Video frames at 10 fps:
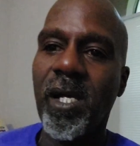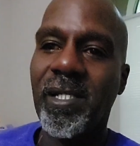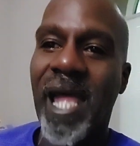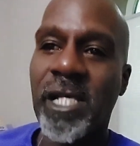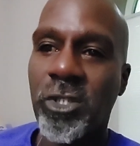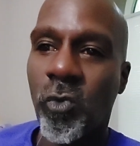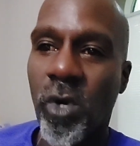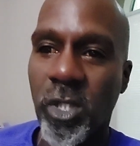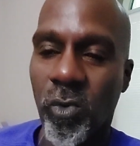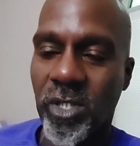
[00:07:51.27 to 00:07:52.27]
That's the
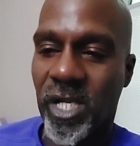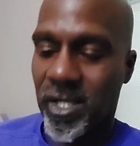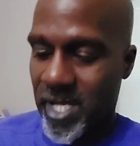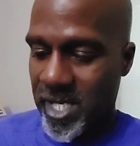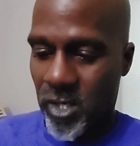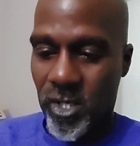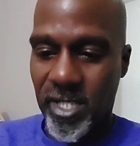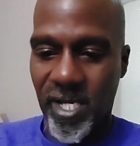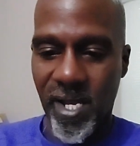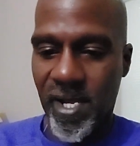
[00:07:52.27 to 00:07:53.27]
one you want to click
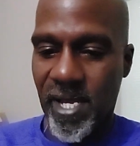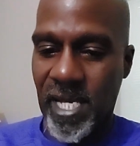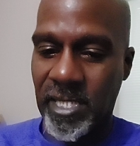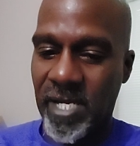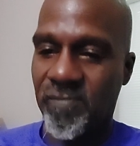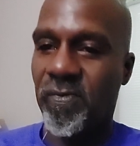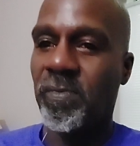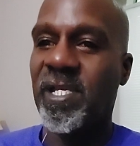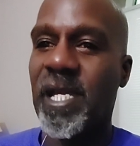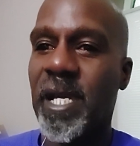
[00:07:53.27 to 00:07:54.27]
on. And then
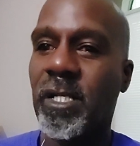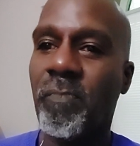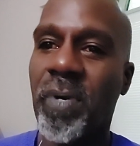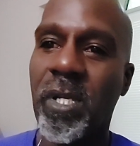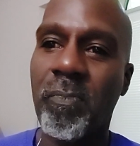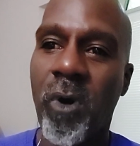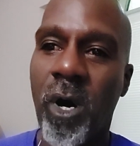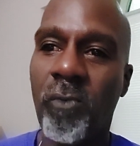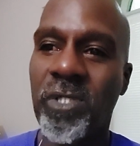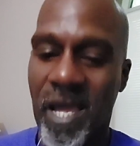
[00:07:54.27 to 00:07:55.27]
from there, depending
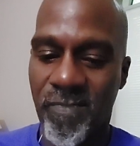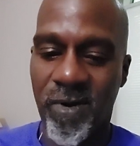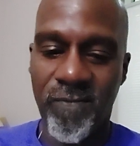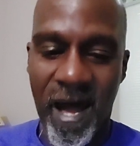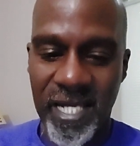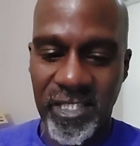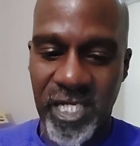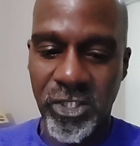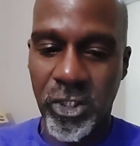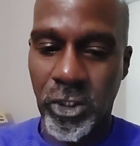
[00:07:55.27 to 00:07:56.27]
upon what type of device
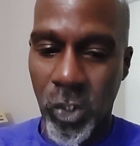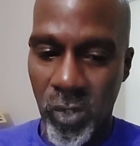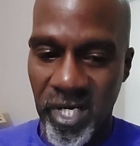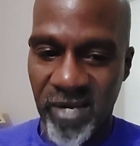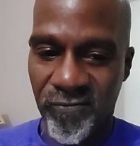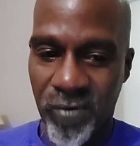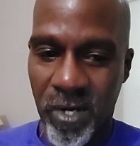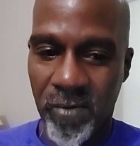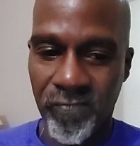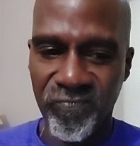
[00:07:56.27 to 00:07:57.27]
that you're doing it
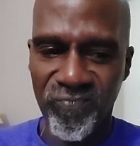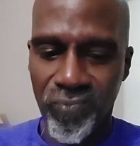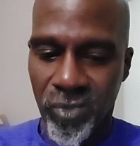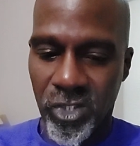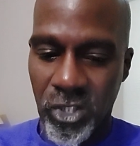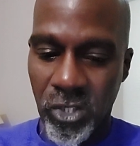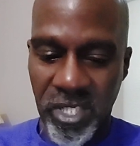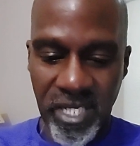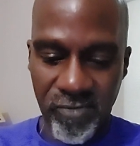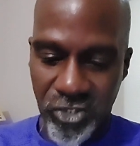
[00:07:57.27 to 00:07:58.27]
from, you
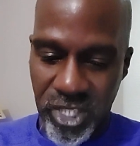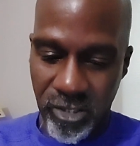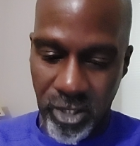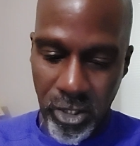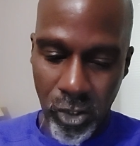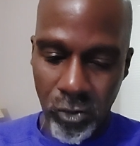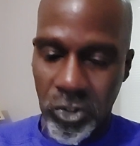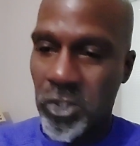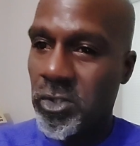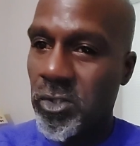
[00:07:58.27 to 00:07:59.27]
can either share it to
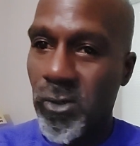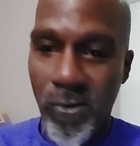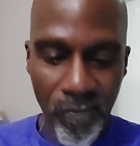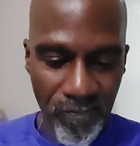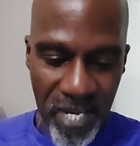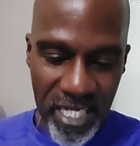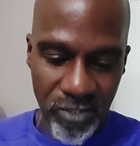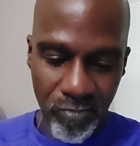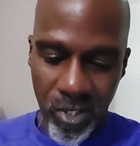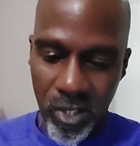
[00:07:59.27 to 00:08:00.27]
YouTube,
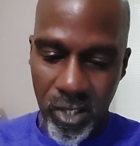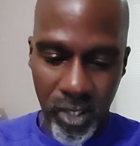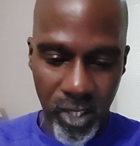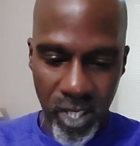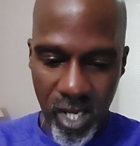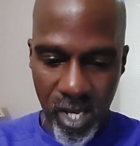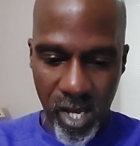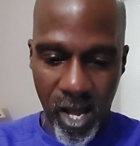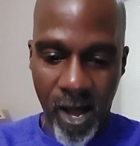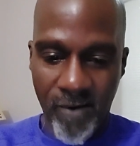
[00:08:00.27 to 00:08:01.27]
Facebook.
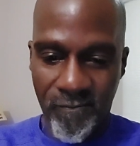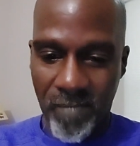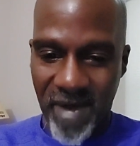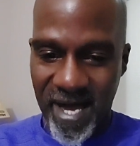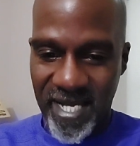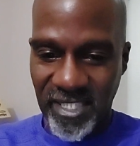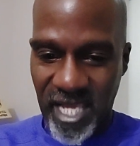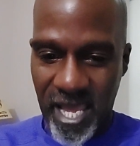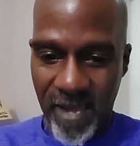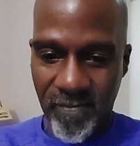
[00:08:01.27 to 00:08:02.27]
For mine, I
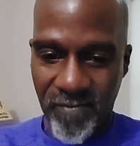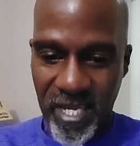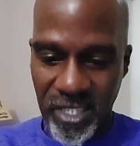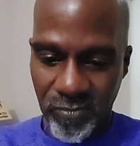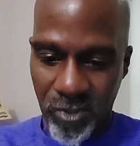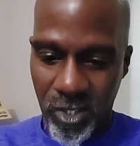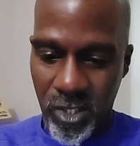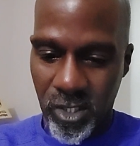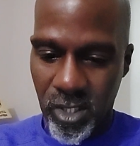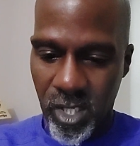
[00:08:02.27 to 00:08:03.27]
have Facebook,